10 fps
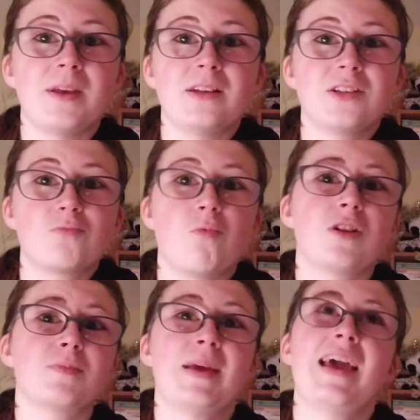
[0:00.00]
it just
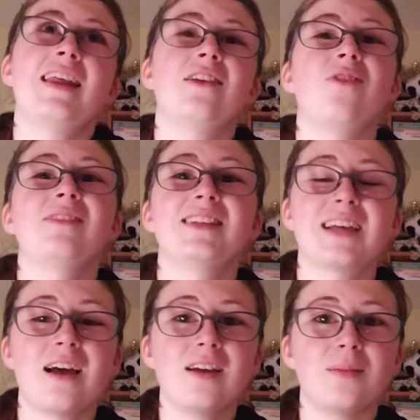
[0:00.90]
wants petted all the
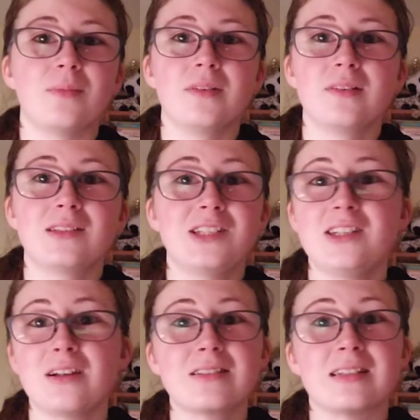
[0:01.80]
time. She
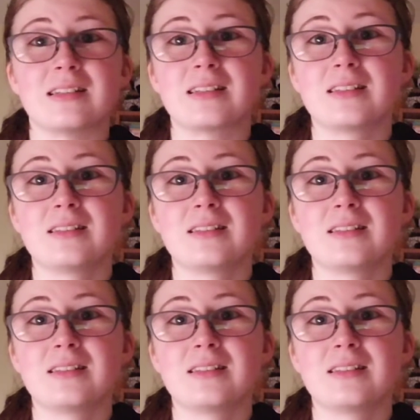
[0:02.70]
doesn't.